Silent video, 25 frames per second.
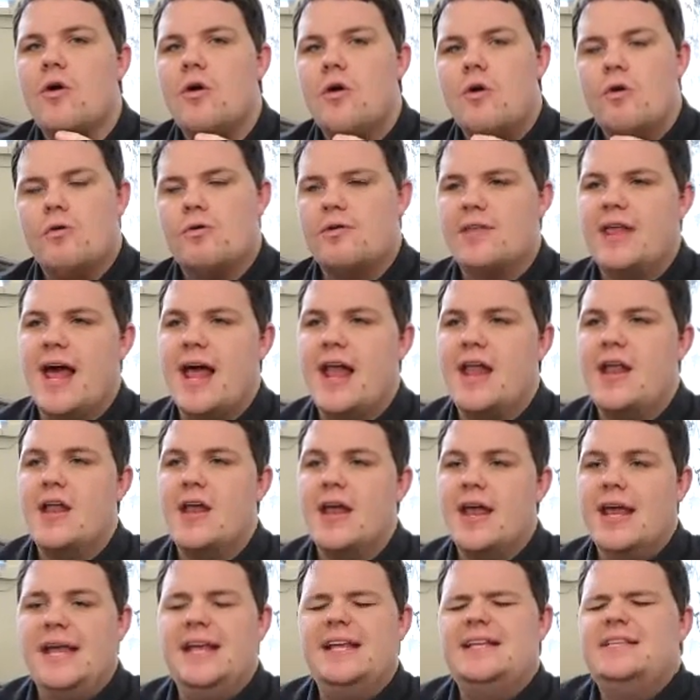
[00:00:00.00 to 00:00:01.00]
or that
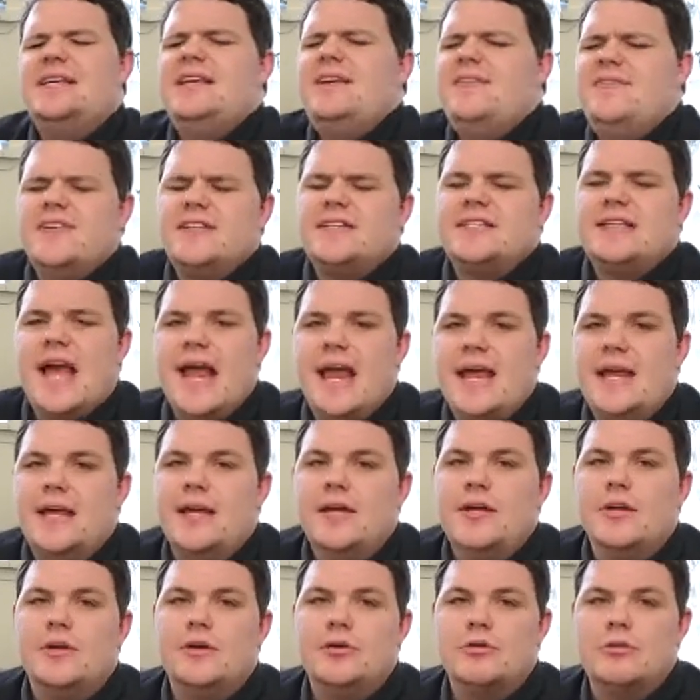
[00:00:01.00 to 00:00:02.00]
he's even
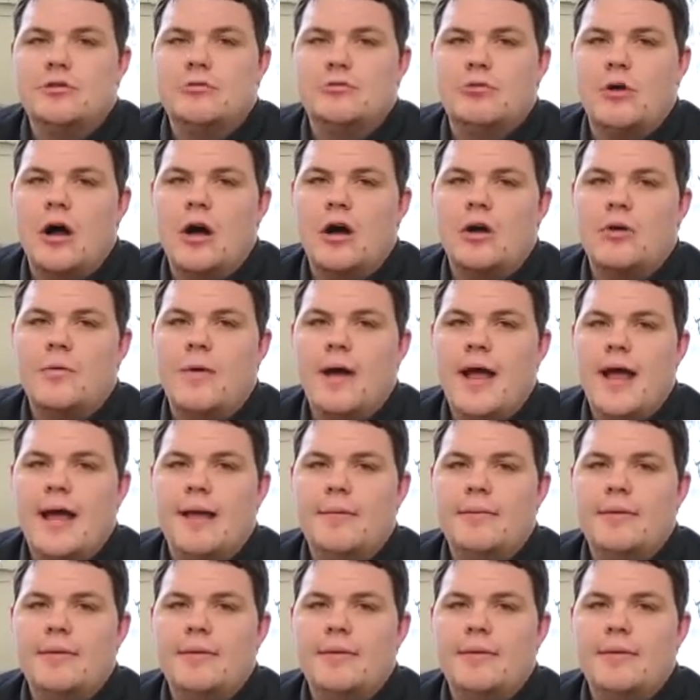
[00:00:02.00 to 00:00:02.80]
taking you the wrong way.